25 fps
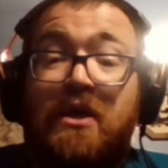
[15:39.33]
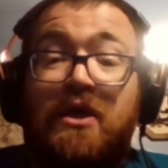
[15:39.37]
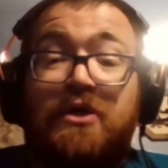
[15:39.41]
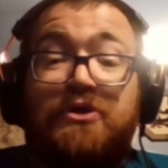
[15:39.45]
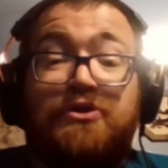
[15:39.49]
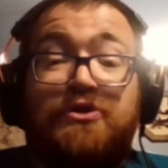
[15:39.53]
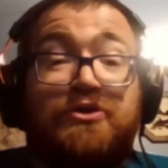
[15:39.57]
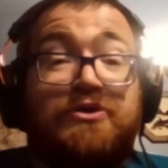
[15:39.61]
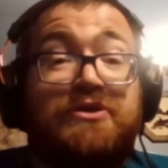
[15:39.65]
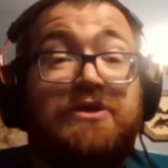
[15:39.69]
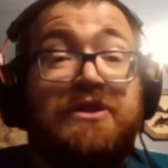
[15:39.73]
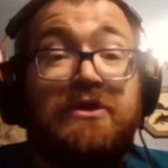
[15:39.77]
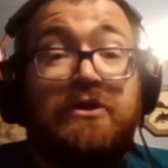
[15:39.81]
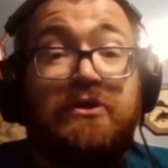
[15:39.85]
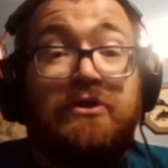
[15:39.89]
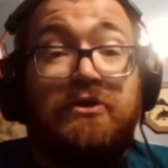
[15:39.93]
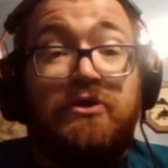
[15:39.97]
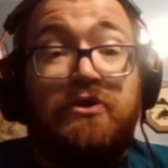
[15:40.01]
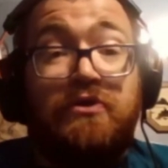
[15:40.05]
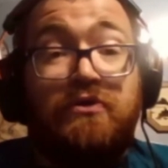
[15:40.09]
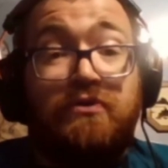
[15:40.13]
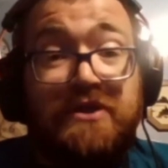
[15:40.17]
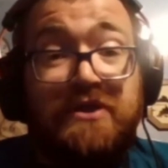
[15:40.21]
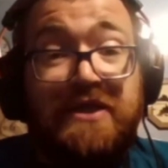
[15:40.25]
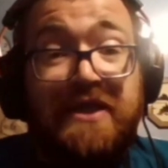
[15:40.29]
Ushers in the
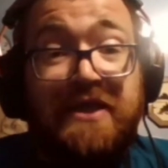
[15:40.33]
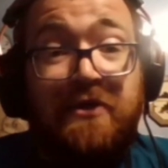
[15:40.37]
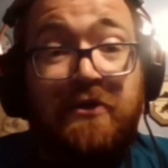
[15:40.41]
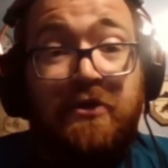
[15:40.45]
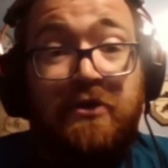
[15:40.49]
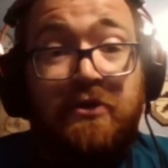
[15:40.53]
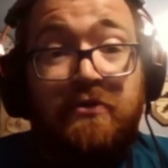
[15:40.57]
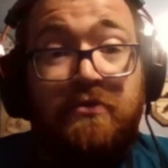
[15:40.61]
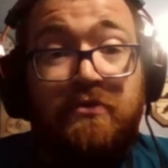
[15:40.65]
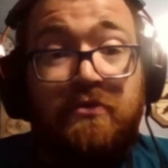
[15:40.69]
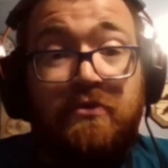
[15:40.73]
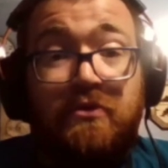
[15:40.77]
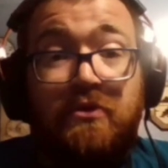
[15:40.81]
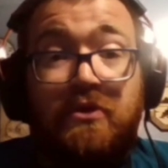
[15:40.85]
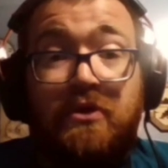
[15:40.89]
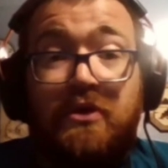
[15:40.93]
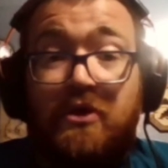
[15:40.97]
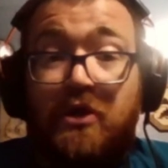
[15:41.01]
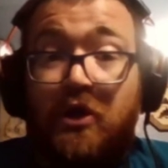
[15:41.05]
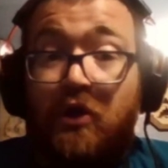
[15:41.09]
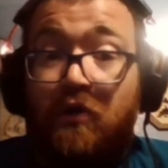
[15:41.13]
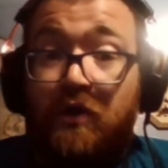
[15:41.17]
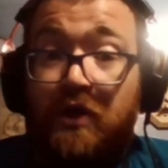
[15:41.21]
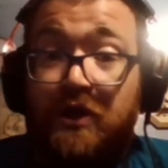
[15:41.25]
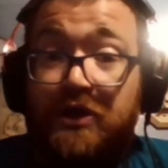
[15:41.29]
New Deal. The
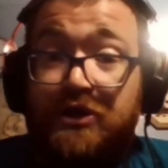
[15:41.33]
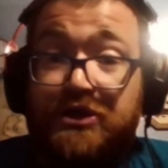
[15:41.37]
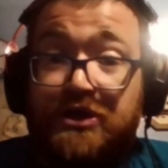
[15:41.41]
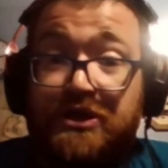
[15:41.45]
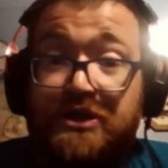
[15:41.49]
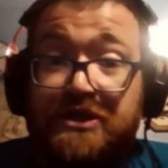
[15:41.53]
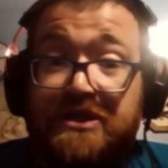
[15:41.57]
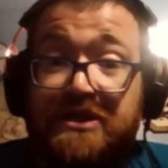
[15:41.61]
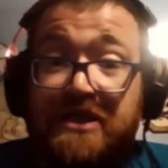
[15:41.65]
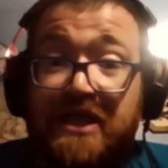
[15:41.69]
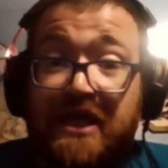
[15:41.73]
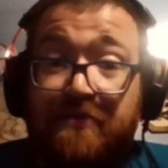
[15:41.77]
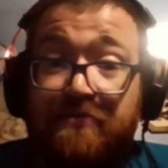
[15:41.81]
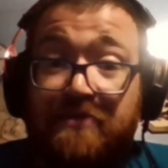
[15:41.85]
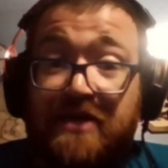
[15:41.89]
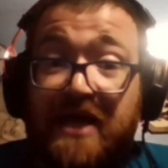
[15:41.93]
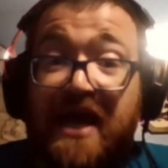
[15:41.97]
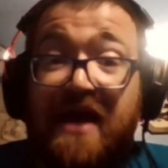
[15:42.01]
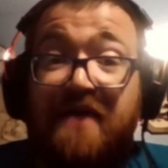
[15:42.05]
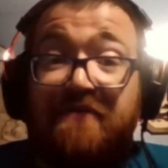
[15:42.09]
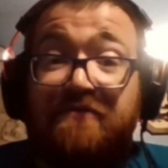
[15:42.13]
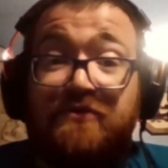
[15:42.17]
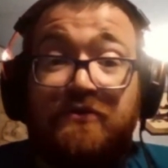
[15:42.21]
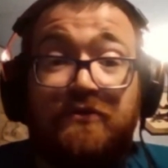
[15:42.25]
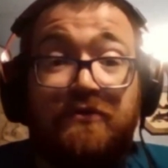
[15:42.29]
coalition is named
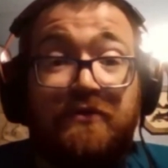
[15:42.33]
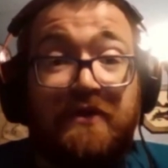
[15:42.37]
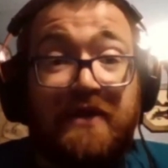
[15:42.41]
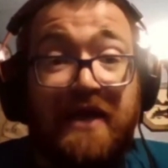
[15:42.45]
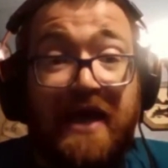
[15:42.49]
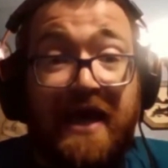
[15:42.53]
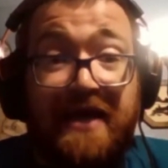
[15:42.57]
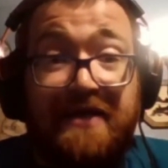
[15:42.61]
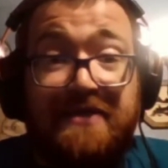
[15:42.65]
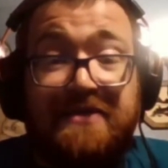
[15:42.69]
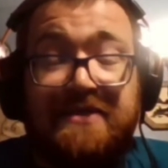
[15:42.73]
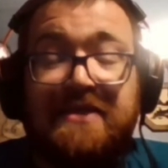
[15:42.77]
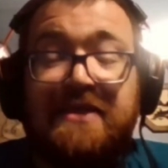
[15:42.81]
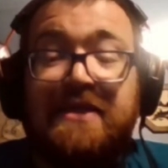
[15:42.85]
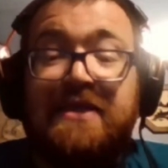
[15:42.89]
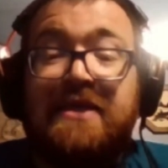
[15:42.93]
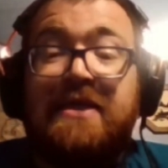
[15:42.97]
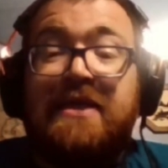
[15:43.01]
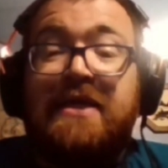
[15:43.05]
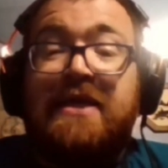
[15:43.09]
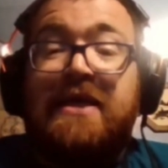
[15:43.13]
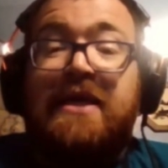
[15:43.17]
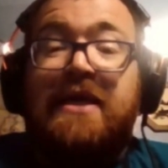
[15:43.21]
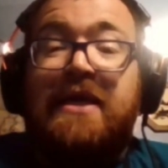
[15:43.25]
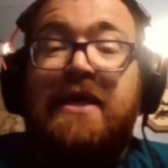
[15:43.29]
after that.
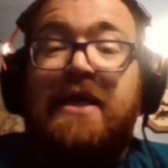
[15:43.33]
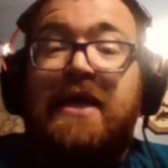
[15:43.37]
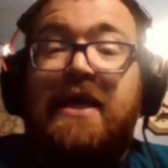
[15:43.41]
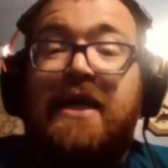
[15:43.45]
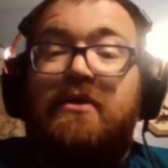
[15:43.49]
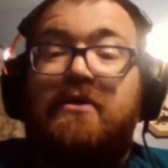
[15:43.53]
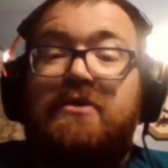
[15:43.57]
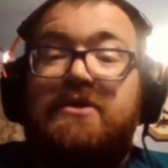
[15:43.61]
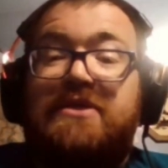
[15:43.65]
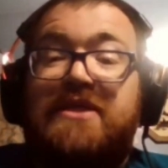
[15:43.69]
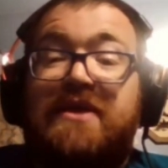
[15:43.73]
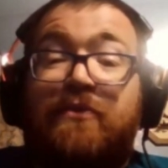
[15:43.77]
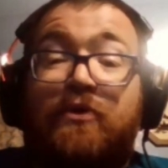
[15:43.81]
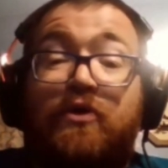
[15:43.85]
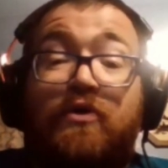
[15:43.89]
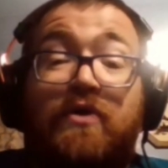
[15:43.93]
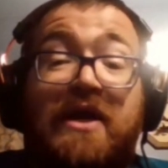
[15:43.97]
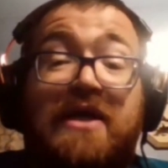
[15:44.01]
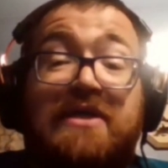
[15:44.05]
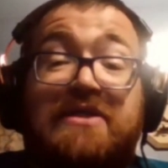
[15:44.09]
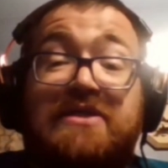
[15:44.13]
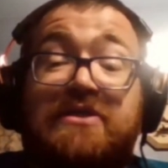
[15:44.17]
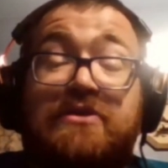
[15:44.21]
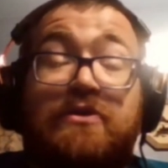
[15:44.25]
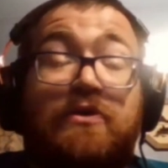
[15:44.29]

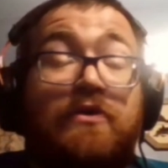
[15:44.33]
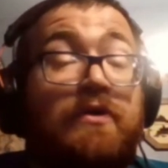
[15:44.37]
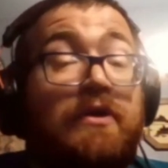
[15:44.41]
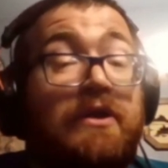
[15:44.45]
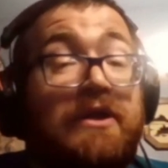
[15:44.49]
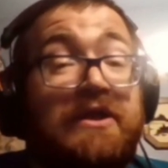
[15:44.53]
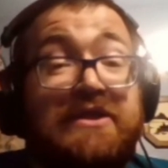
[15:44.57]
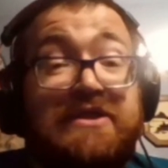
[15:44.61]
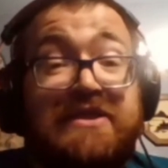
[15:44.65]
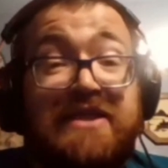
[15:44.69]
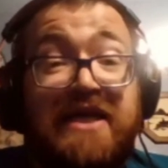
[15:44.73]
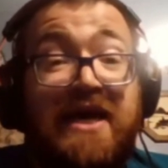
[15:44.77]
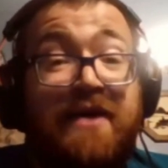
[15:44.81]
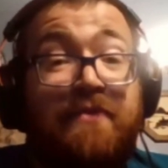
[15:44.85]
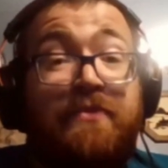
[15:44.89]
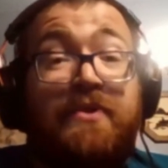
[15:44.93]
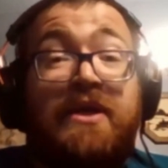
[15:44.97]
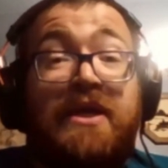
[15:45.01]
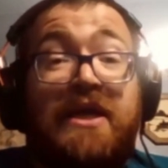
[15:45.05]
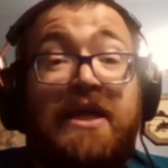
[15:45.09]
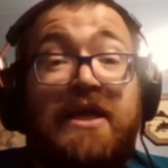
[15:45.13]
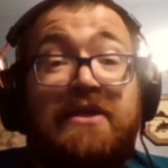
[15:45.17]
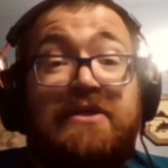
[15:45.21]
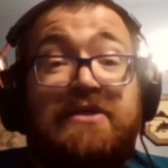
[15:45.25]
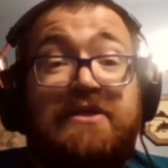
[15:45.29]
Democrats thoroughly
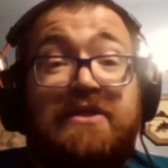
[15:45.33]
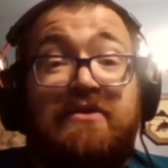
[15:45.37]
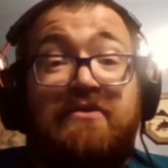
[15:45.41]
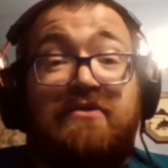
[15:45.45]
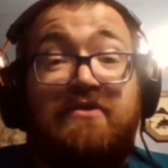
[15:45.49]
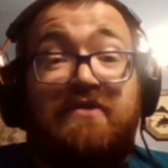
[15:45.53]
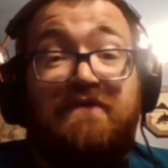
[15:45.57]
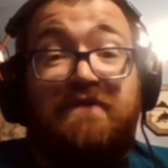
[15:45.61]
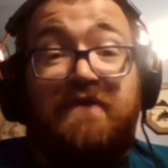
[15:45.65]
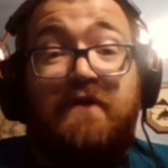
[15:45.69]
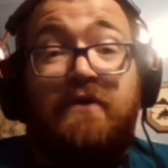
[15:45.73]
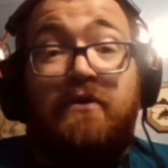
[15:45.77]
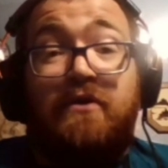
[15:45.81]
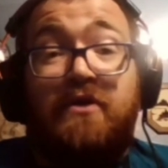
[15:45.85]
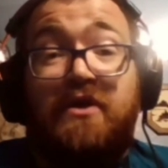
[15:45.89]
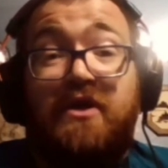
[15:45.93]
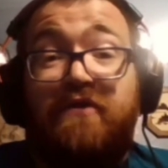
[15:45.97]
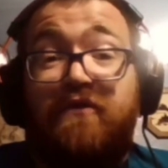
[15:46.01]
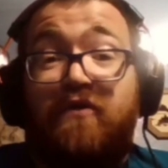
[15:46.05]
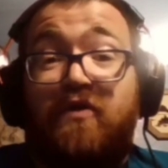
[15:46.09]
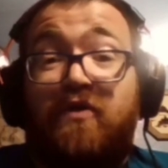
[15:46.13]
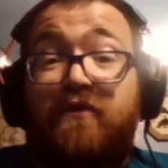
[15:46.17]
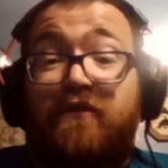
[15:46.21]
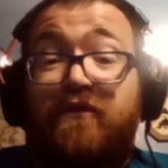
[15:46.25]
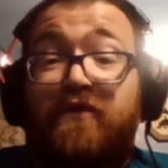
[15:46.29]
dominate the federal
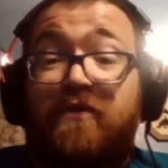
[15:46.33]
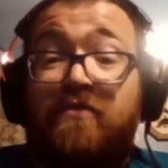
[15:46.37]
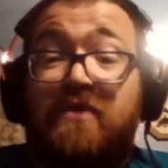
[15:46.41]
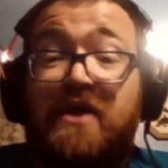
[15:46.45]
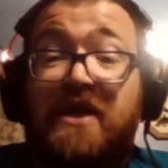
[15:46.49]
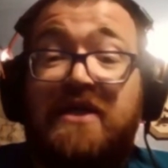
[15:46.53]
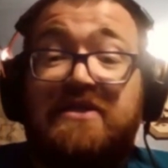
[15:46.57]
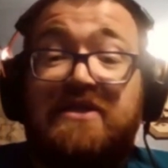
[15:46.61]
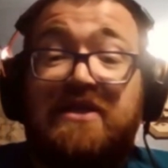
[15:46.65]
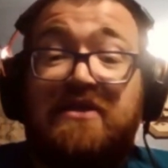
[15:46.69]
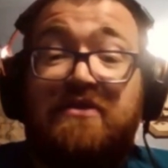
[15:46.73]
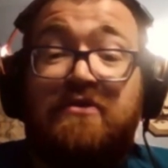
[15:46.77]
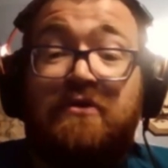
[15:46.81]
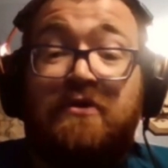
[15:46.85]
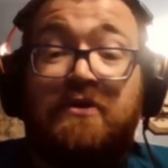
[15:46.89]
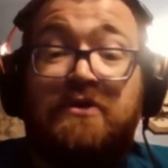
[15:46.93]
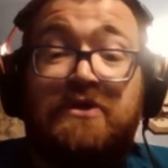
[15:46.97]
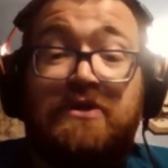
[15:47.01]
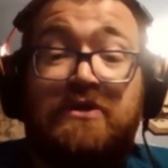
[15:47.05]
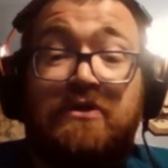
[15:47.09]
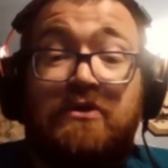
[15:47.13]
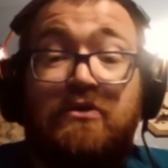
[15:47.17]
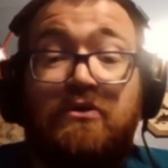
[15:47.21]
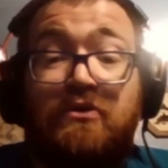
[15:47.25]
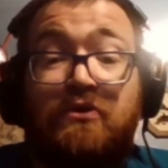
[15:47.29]
government from
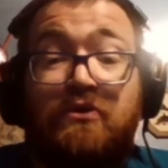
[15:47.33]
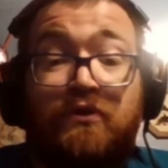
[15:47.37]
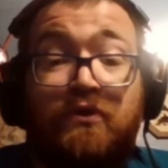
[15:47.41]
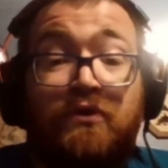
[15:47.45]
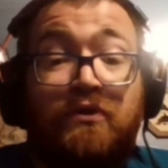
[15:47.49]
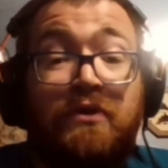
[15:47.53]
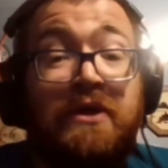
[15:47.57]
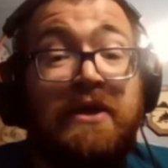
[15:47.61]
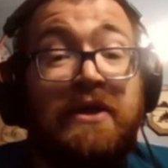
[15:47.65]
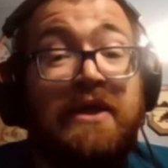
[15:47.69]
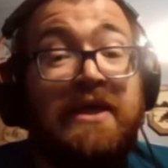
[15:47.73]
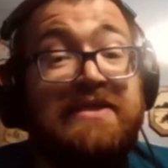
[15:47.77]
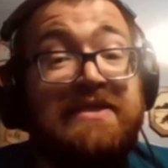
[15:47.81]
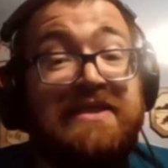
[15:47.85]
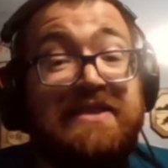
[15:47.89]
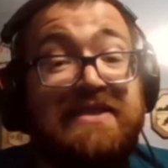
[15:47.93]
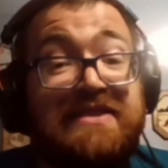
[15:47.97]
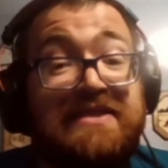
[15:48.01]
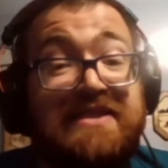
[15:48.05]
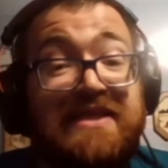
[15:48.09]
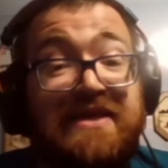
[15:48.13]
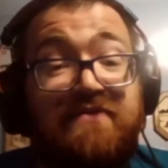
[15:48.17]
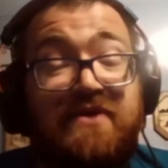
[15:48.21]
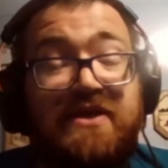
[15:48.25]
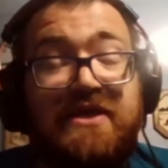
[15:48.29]
1932 through the
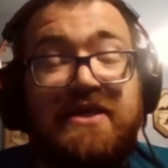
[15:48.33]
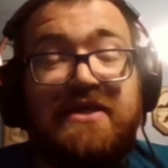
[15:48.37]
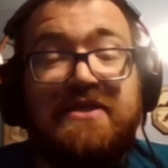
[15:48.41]
1970s.